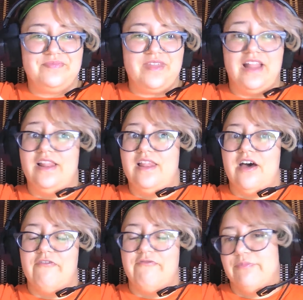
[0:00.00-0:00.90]

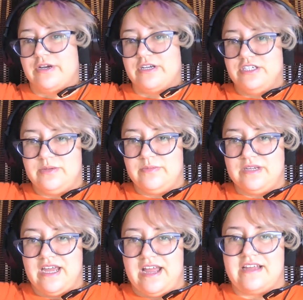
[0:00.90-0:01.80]
love booktube
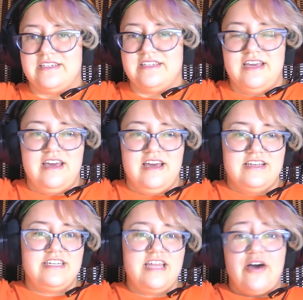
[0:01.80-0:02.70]
tags.
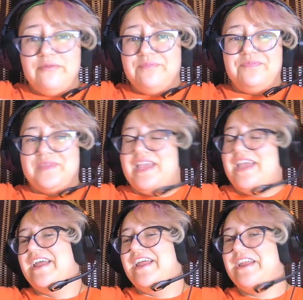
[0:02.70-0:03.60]
So
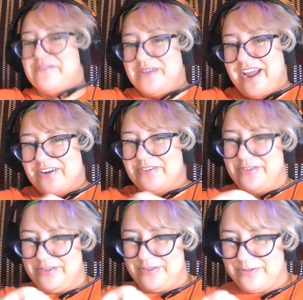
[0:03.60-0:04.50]
here we are.
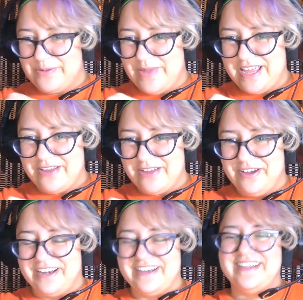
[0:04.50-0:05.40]
We're making
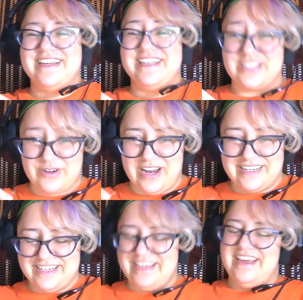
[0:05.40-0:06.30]
one. It's
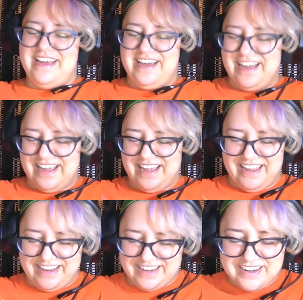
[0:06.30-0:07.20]
great.
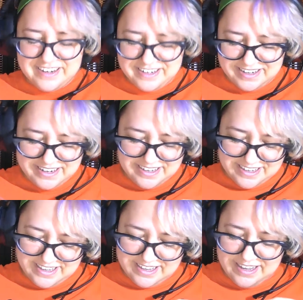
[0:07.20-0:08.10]
Uh,
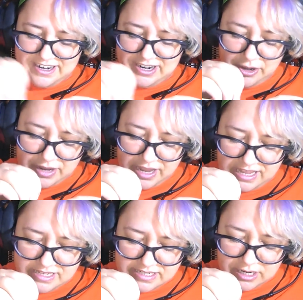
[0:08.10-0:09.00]

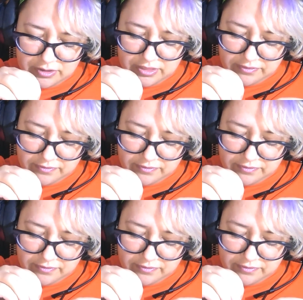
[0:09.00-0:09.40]
okay, so the